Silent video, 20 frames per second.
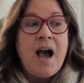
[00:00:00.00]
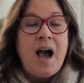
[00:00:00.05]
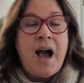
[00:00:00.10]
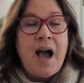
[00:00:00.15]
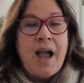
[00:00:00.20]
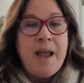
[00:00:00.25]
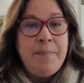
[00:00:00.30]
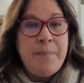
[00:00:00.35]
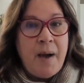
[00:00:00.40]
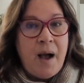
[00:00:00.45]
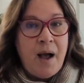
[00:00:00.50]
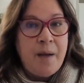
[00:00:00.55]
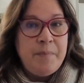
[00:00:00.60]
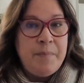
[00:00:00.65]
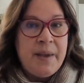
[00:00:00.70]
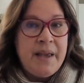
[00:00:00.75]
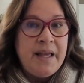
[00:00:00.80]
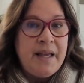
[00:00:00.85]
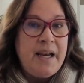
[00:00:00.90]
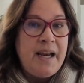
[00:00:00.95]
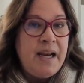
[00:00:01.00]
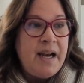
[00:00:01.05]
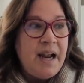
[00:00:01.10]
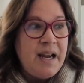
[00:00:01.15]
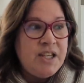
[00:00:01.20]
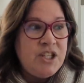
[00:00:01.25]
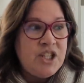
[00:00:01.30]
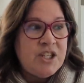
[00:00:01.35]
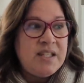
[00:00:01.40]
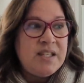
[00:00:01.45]
I pop in and
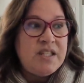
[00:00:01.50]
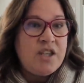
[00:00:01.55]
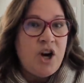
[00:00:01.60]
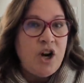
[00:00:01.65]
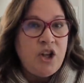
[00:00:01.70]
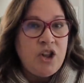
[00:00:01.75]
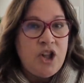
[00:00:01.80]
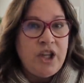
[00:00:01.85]
I just start